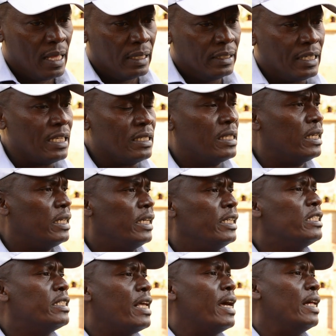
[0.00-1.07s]
Just that his
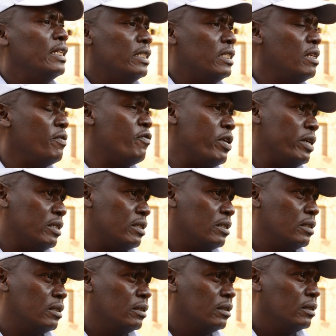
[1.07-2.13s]
style is different.
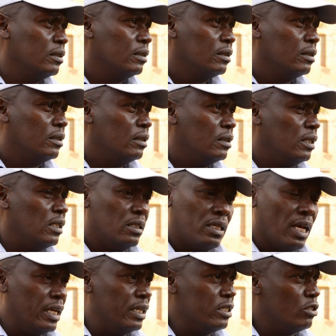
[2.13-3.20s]
His
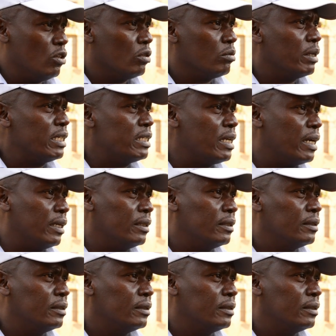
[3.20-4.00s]
style is not my style.